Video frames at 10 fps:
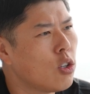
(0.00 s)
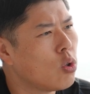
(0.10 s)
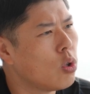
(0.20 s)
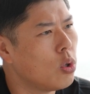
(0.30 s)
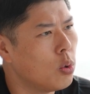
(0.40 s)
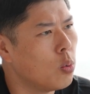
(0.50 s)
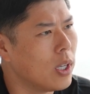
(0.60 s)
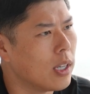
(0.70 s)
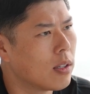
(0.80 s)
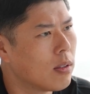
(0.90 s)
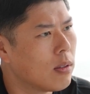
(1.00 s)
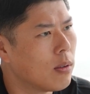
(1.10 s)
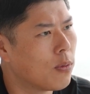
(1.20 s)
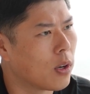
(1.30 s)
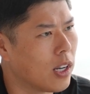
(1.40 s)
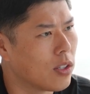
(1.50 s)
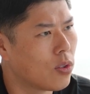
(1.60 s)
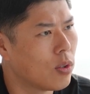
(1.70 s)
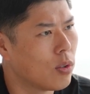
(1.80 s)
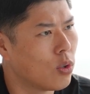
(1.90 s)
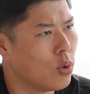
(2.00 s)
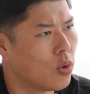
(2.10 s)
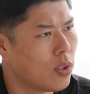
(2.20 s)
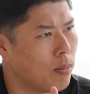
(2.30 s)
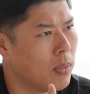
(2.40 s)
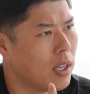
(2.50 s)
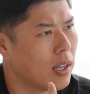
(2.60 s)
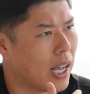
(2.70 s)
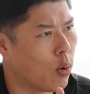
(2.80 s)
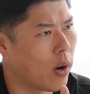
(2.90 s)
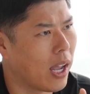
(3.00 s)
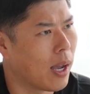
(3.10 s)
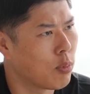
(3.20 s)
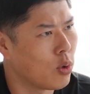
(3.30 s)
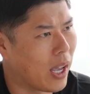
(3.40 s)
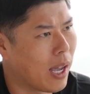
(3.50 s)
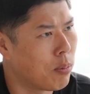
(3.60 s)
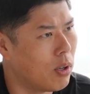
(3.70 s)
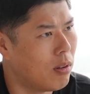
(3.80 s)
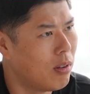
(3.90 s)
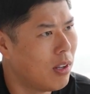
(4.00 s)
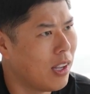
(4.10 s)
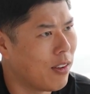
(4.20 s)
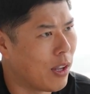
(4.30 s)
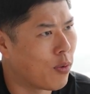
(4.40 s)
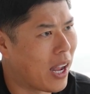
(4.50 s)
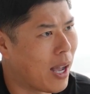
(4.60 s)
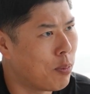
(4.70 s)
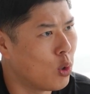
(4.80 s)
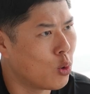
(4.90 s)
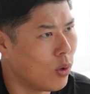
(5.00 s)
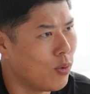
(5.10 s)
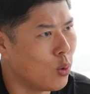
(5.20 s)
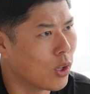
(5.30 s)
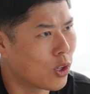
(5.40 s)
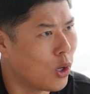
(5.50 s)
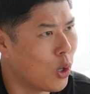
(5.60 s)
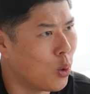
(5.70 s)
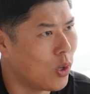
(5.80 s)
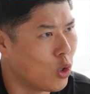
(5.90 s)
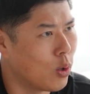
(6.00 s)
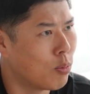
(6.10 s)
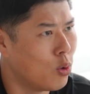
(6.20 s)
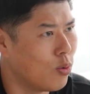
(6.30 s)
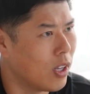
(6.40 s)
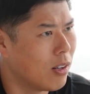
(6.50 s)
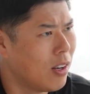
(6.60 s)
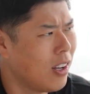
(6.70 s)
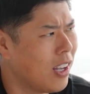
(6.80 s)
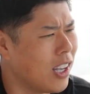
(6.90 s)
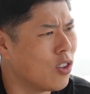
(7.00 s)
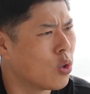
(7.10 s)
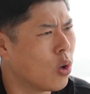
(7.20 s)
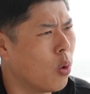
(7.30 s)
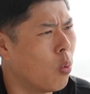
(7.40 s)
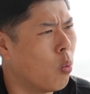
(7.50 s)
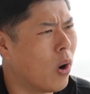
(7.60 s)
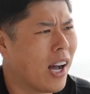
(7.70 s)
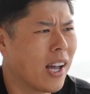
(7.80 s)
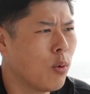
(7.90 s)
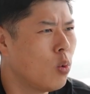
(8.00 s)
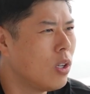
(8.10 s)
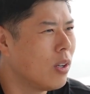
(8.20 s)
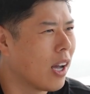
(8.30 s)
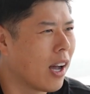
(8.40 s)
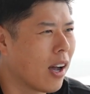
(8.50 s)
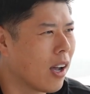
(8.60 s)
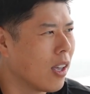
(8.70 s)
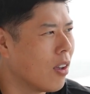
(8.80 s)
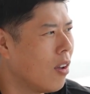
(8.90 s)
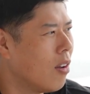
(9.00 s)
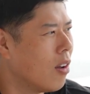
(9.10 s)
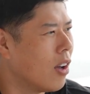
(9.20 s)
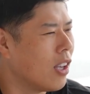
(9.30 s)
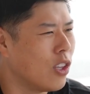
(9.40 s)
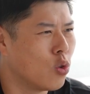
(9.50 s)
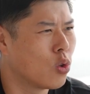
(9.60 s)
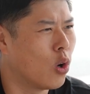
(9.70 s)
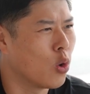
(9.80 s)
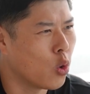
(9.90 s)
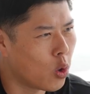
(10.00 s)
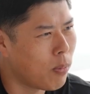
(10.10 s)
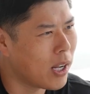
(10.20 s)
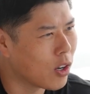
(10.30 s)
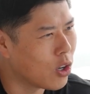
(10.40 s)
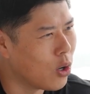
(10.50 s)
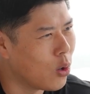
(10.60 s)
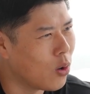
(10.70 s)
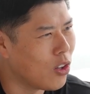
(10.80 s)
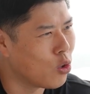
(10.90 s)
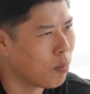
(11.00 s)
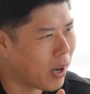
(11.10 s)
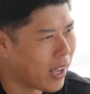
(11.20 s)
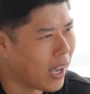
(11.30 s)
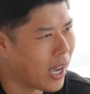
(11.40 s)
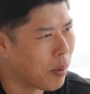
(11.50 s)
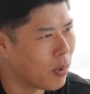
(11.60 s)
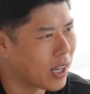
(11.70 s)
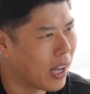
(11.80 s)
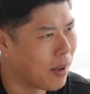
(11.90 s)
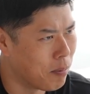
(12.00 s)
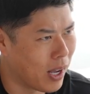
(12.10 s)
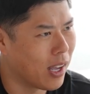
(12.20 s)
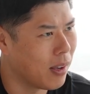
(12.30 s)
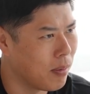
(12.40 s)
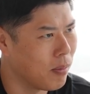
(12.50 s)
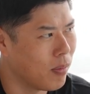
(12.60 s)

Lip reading: takes 2 weeks for us to submit our app to Apple and for Apple to review the code and to approve it. So why would I install your beta code into my app? Like I